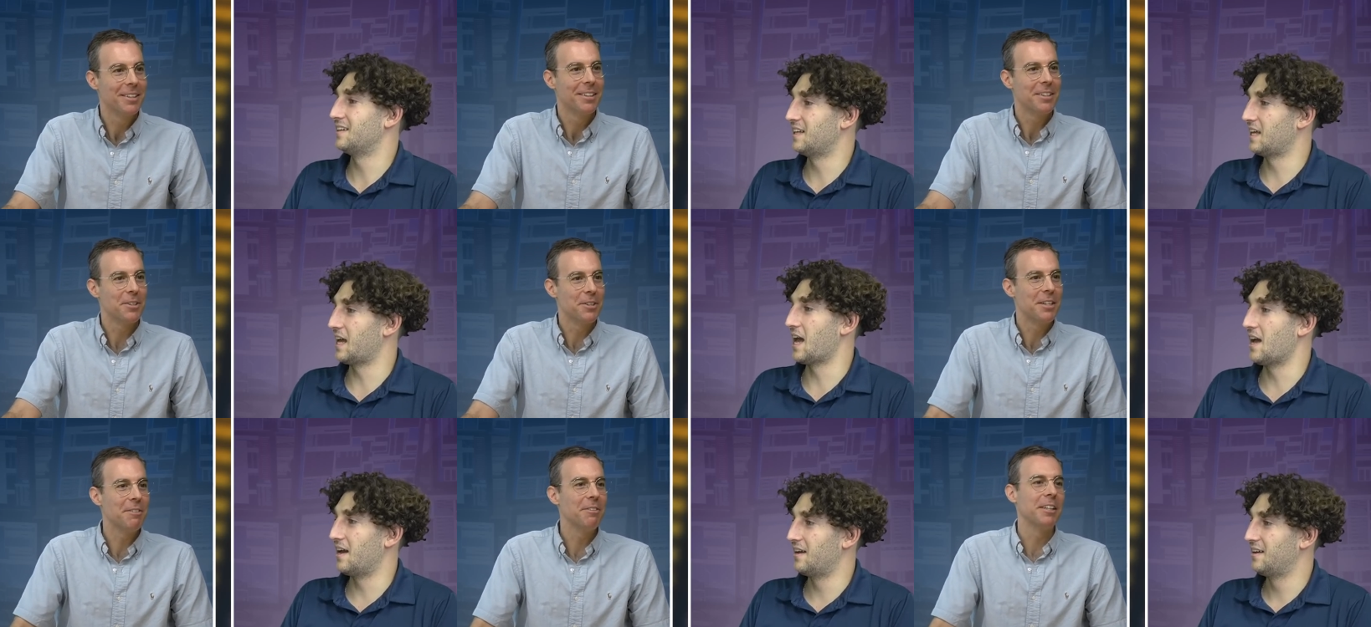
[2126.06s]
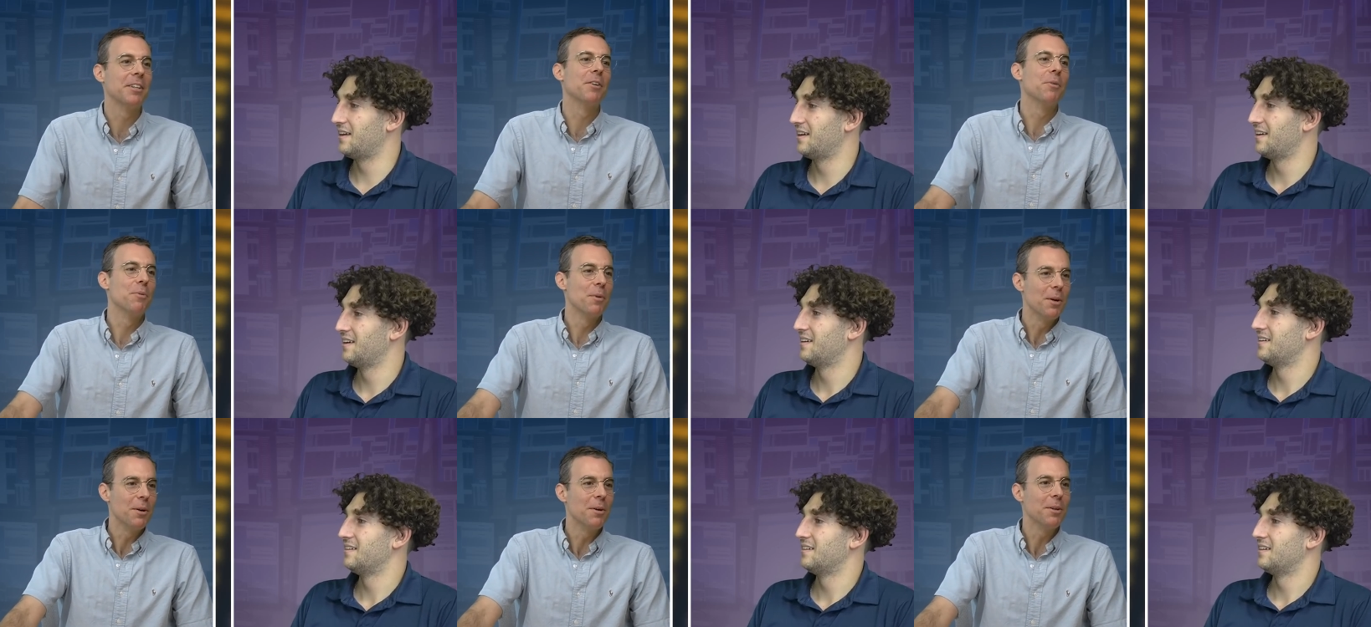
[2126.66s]
Speaker 1: you're giving it a
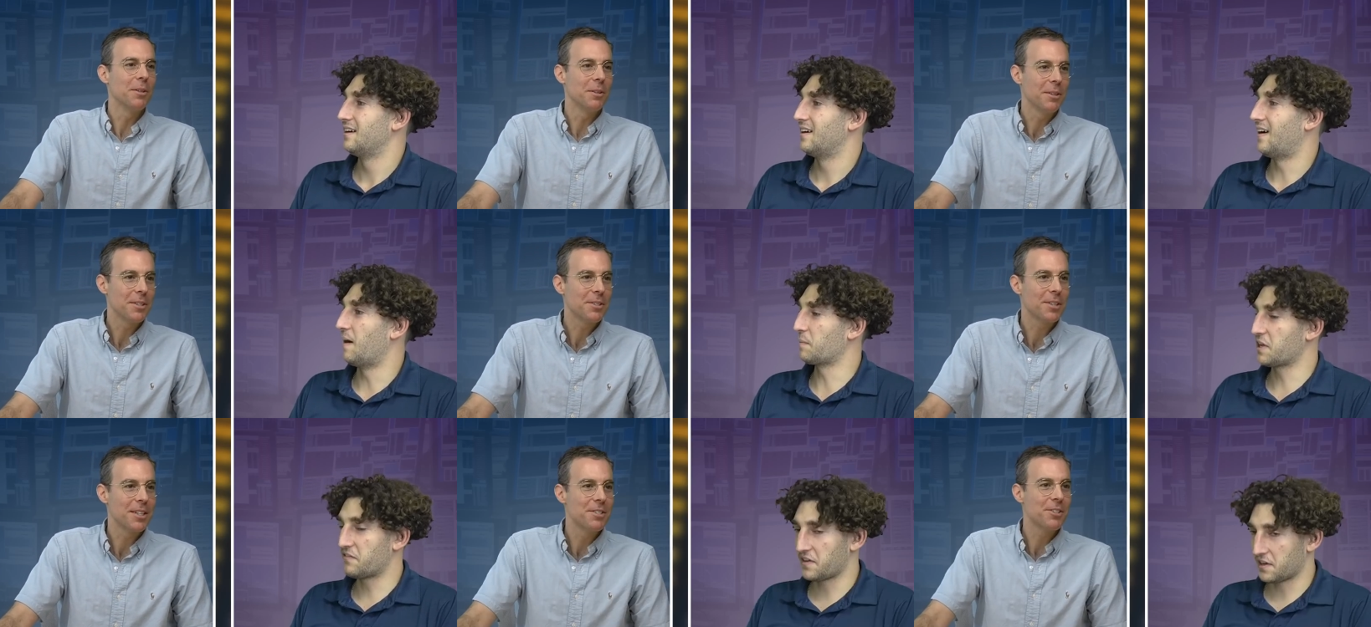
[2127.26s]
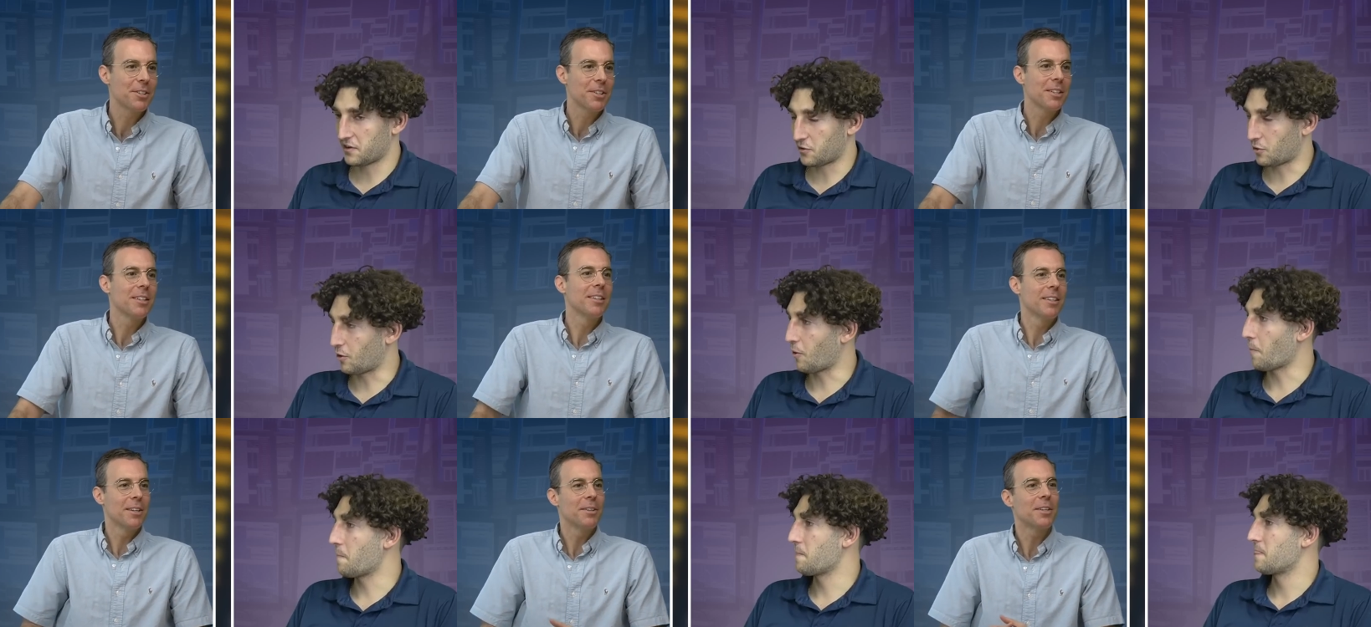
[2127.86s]
role i'm giving it a
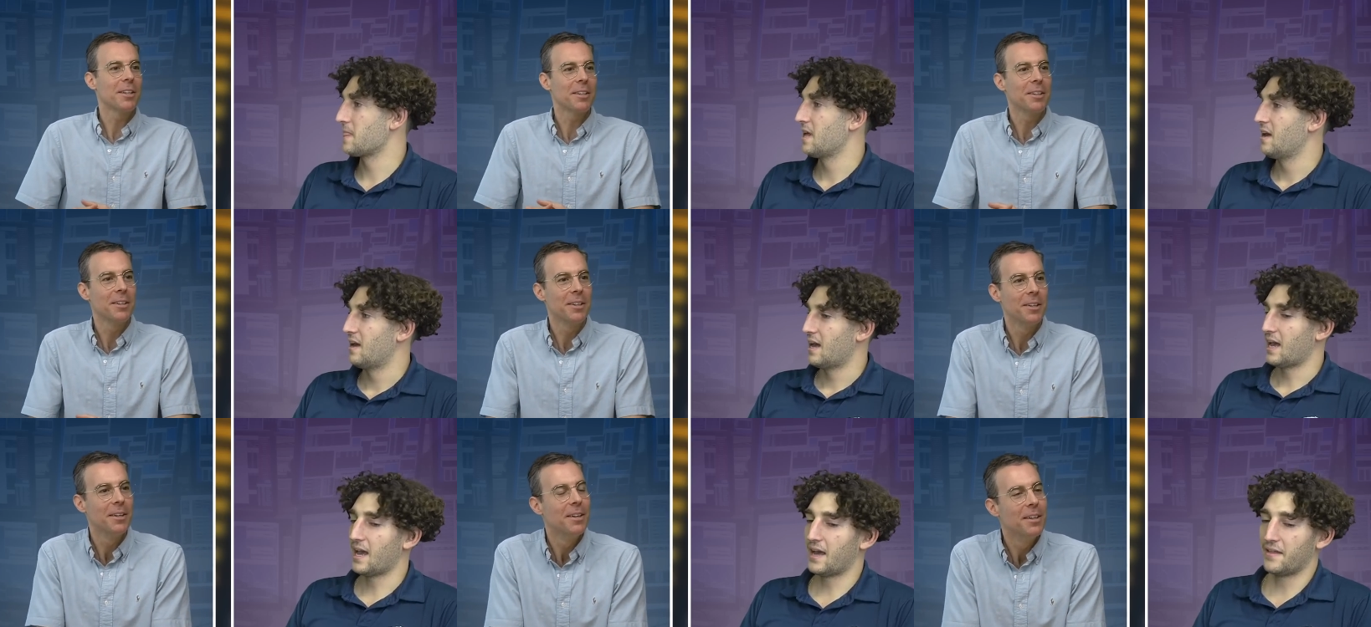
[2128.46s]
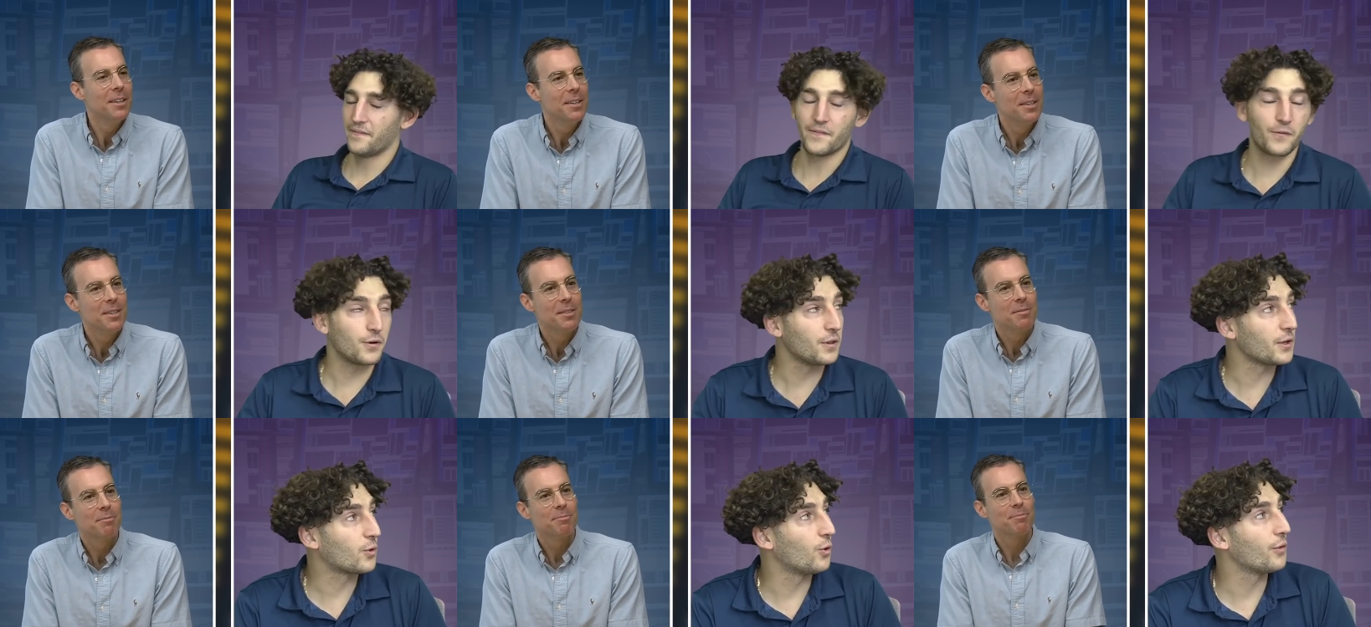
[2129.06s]
role okay
Speaker 2: and the
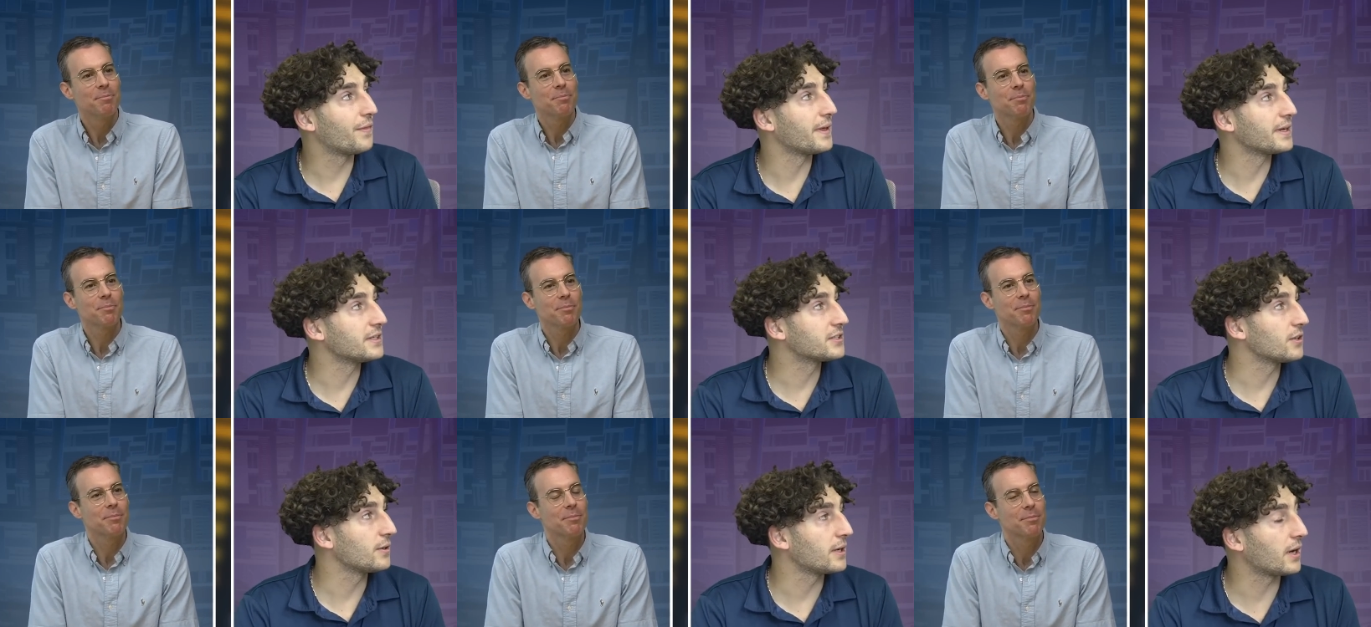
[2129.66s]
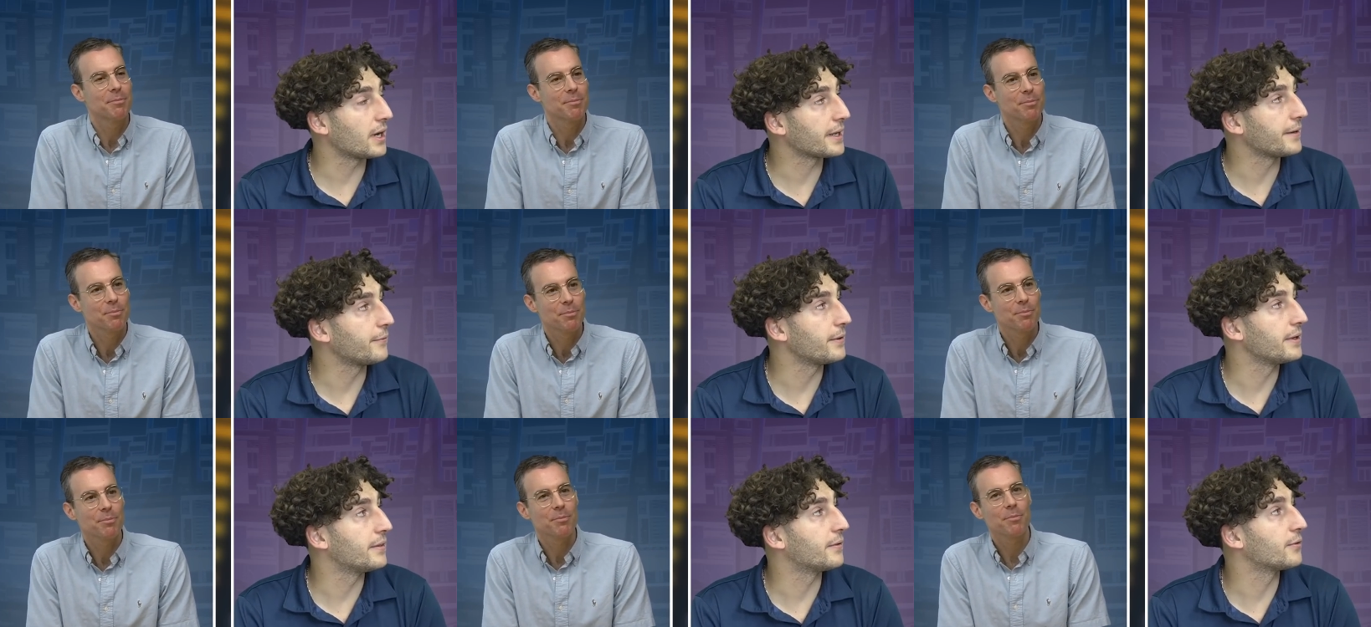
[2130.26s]
really cool thing is so here i can
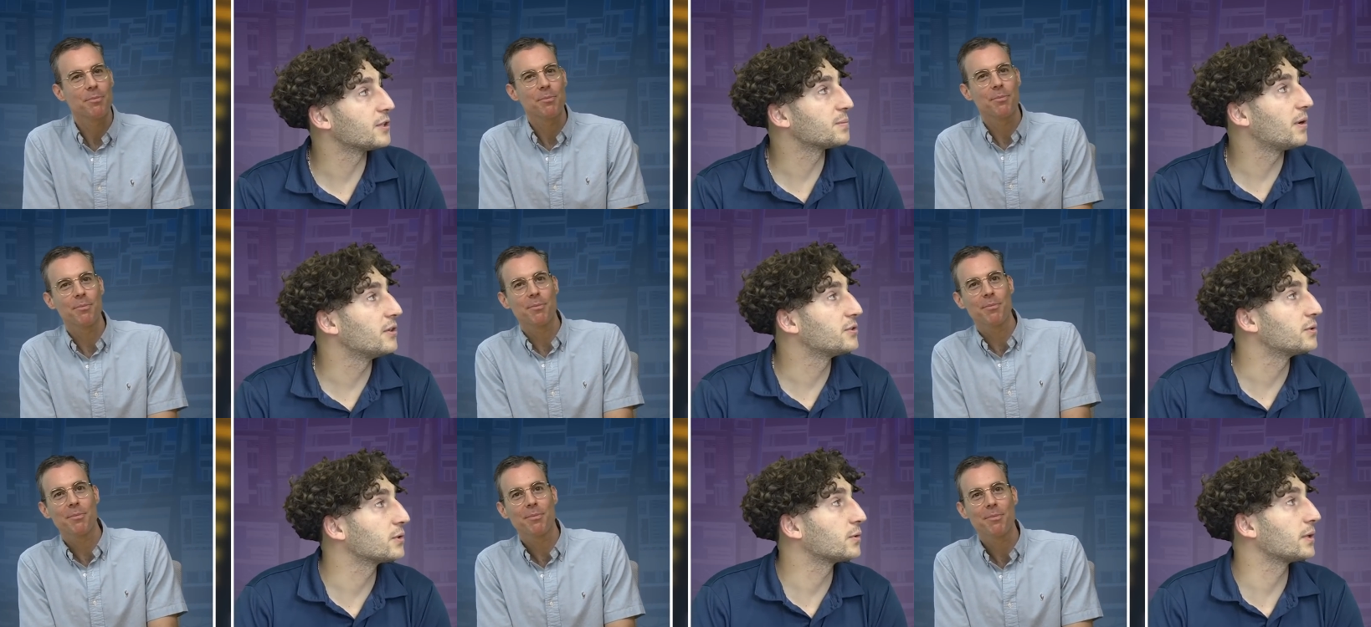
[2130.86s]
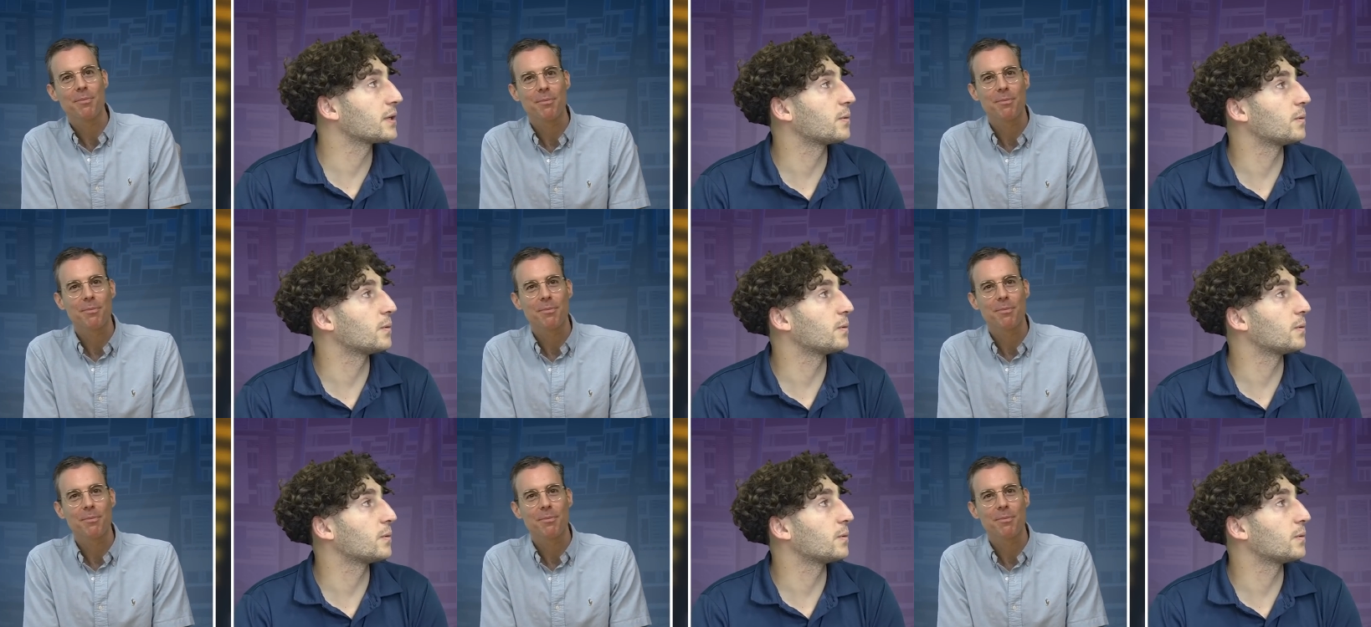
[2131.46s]
read the response real quick